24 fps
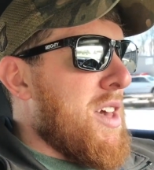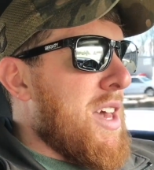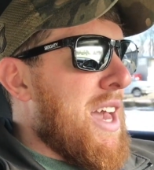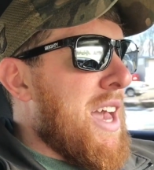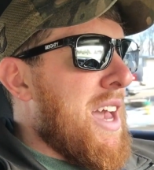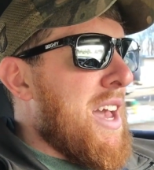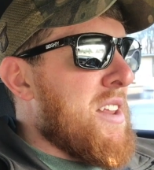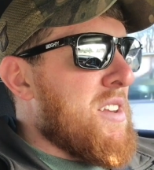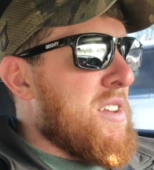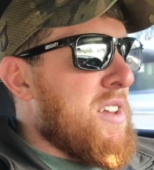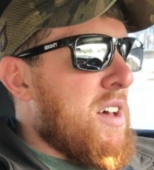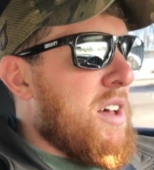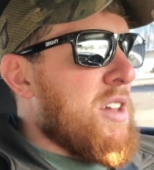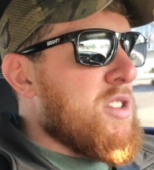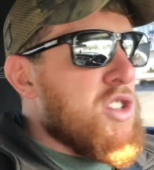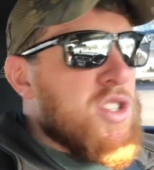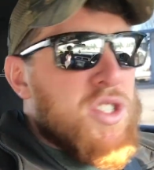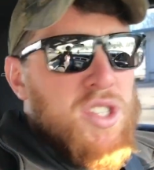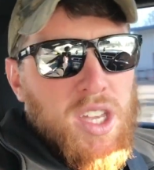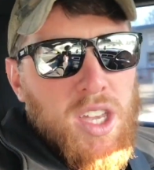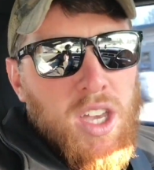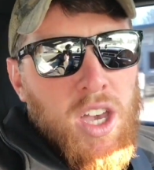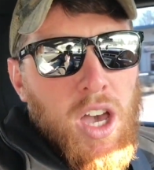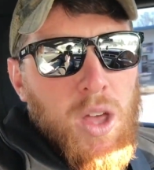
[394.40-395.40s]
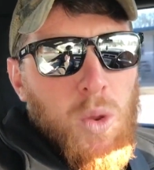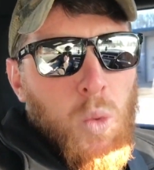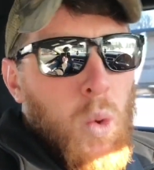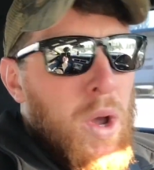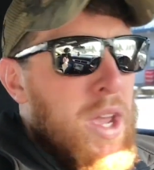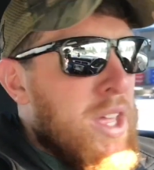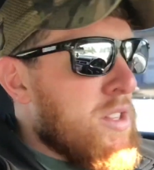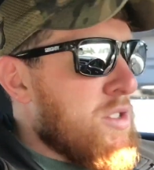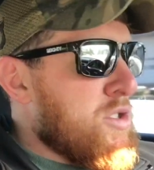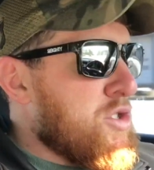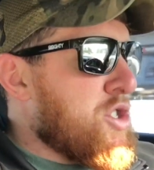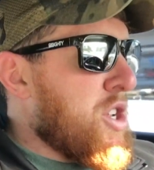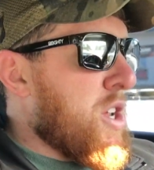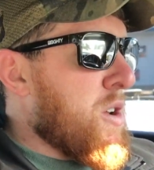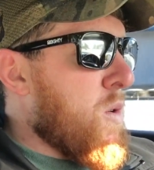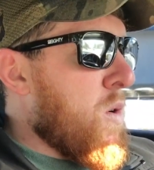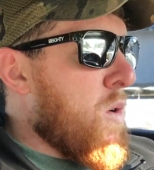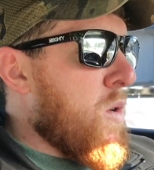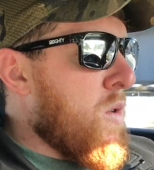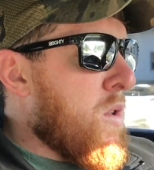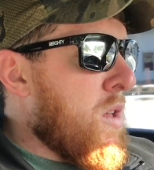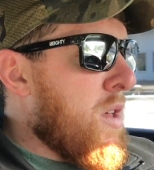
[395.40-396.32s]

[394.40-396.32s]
and just to cut weight in general.